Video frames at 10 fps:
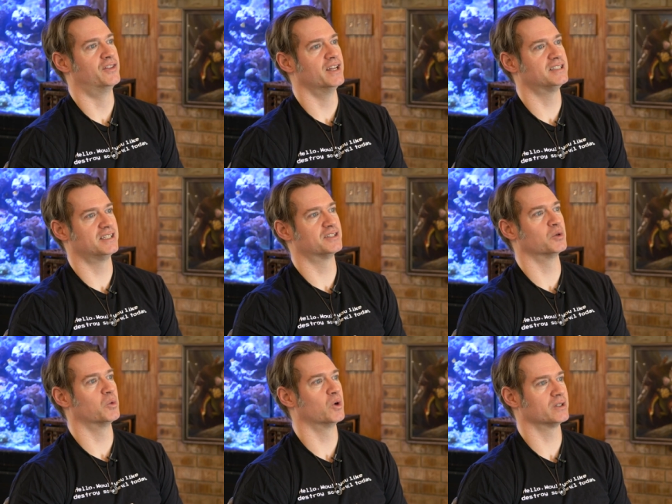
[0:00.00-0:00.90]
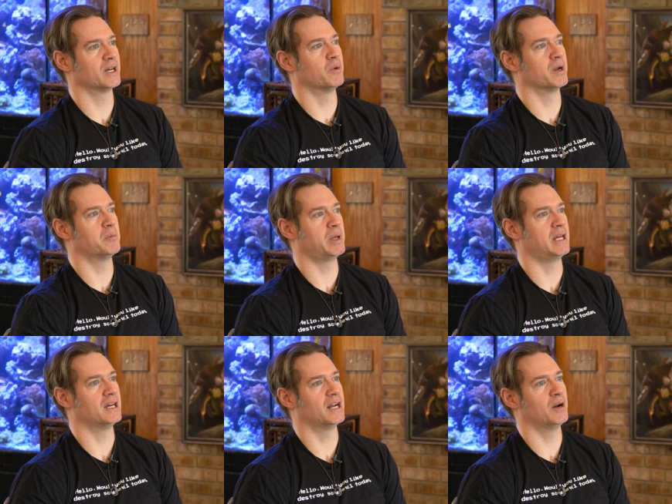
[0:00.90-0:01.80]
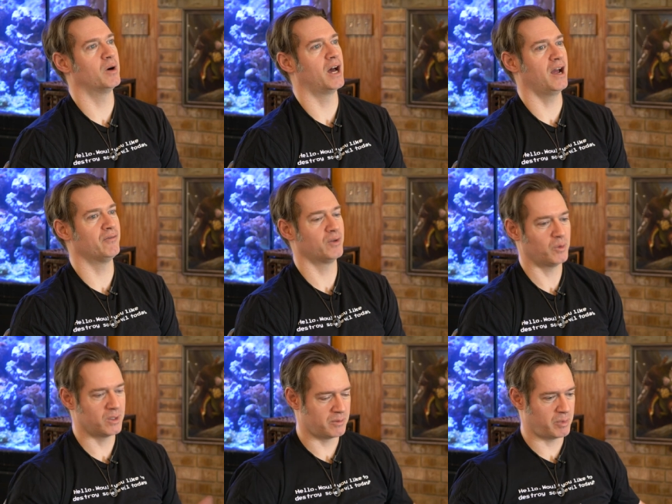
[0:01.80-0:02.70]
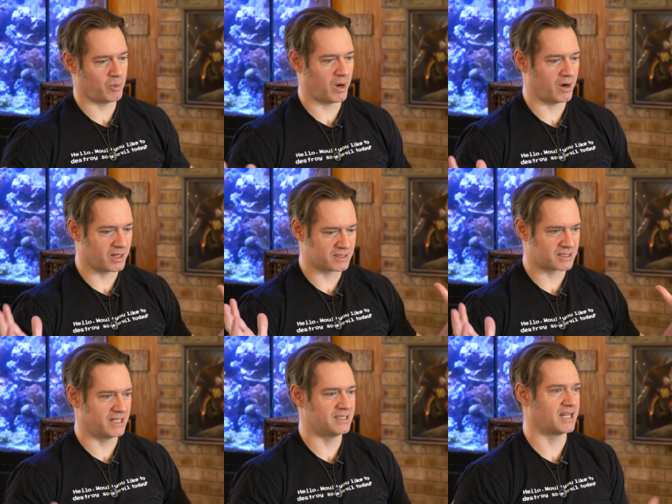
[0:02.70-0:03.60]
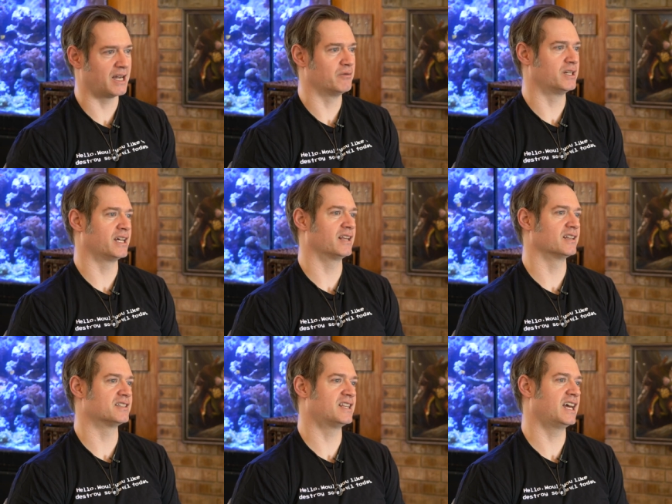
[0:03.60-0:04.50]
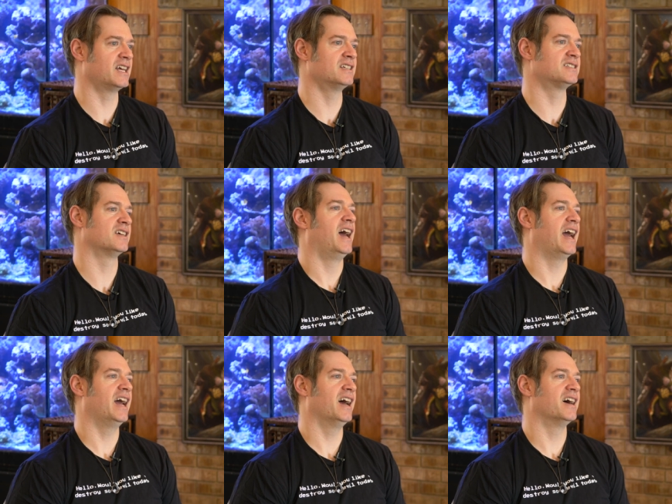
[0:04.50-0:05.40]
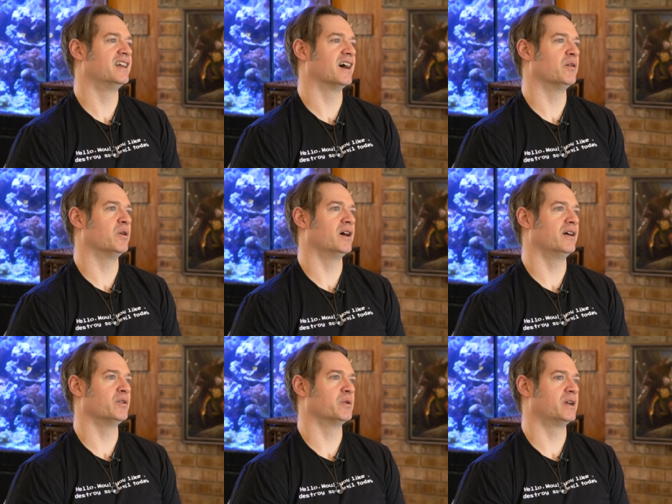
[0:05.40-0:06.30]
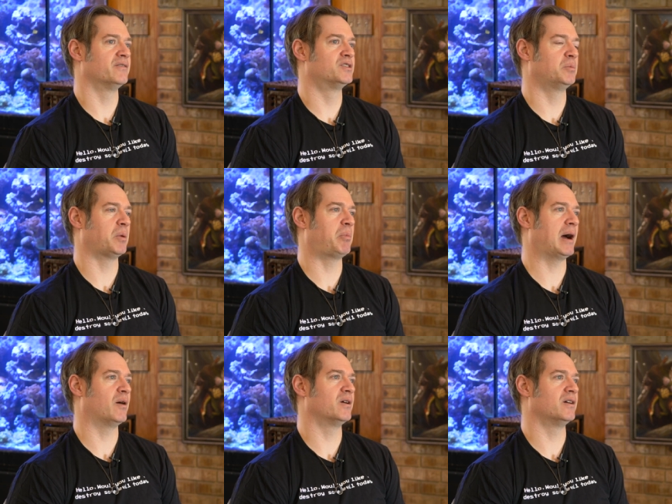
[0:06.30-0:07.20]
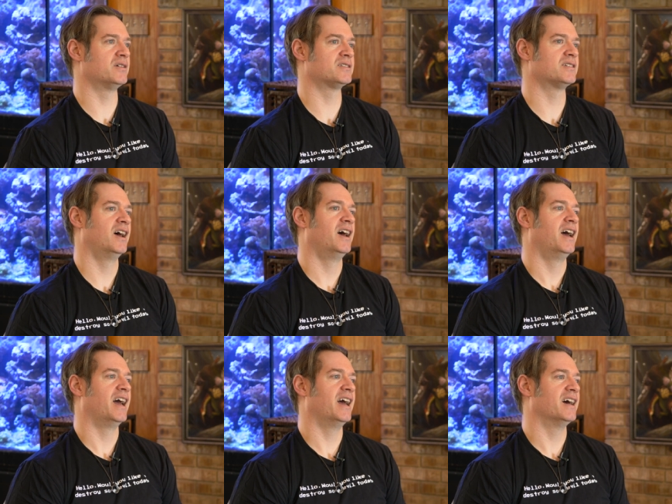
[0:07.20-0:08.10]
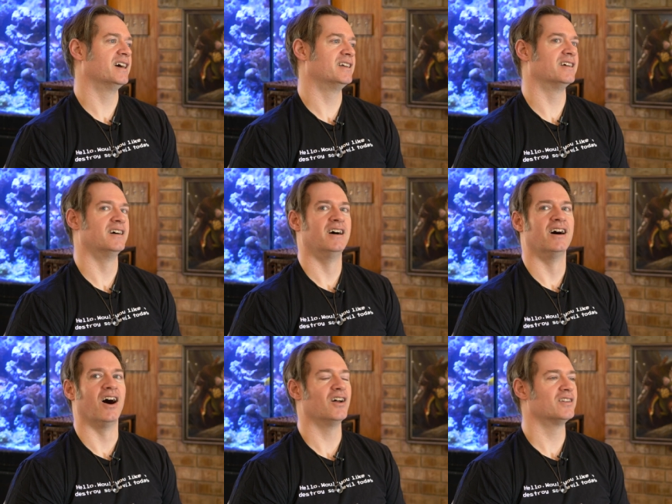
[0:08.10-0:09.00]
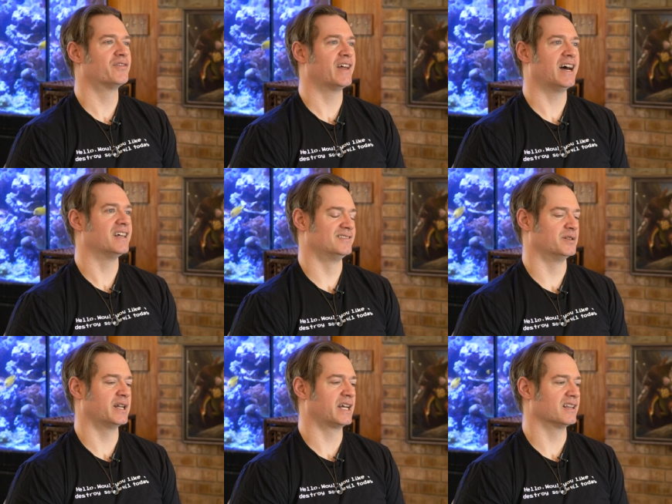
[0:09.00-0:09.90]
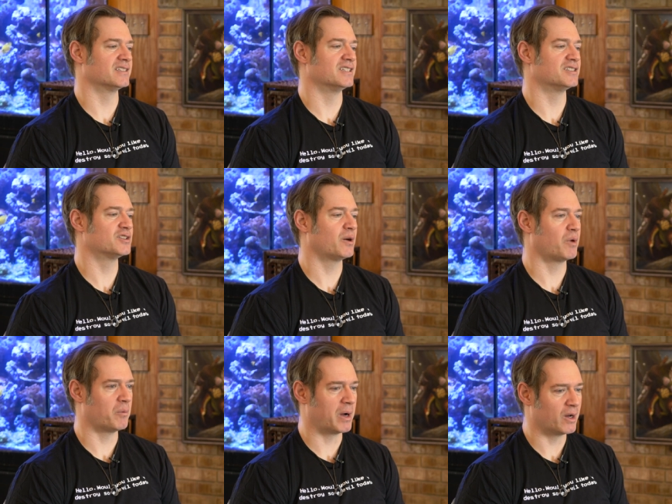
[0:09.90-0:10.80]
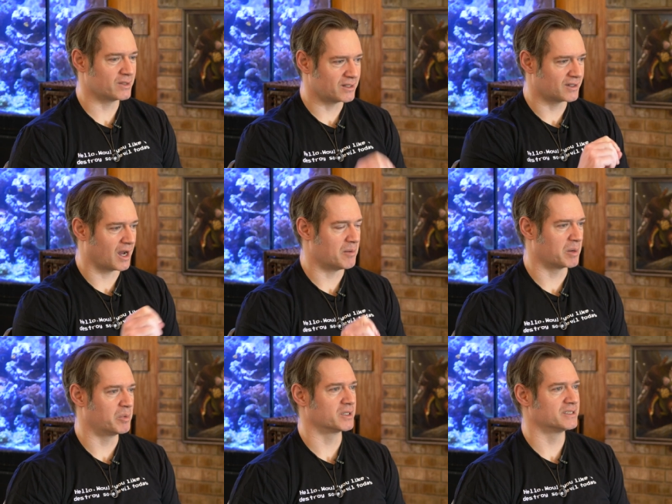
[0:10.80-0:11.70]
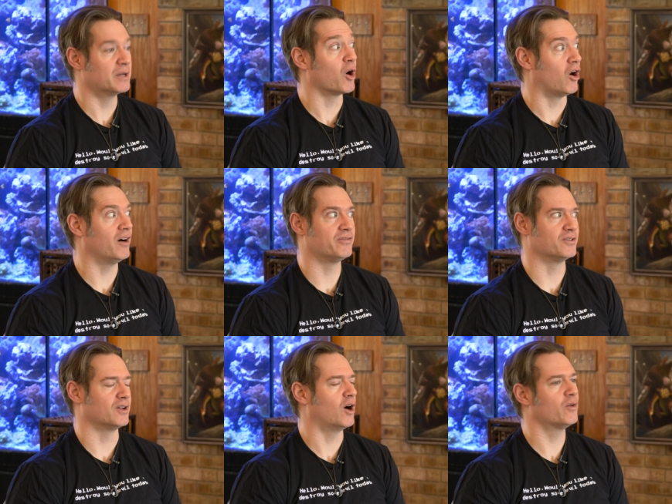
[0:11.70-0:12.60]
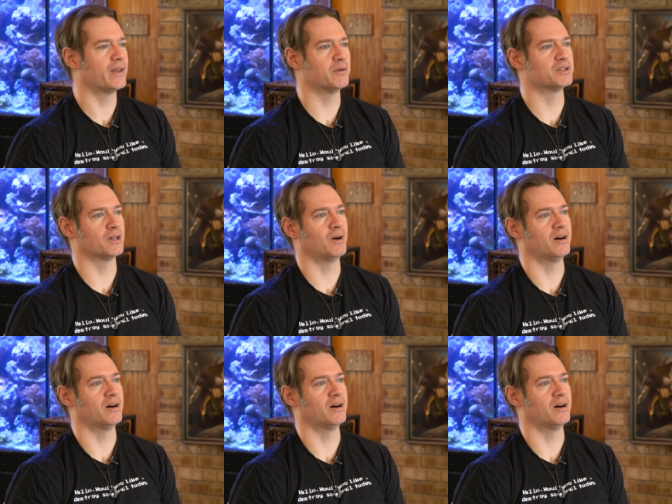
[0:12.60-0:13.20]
this is the world I want to be in. I want everyone to be wearing skin tight, ridiculous things, and I want everyone to have superpowers and all of that ridiculousness. And so I wrote my own little comic books, and they were awful. Oh, they were so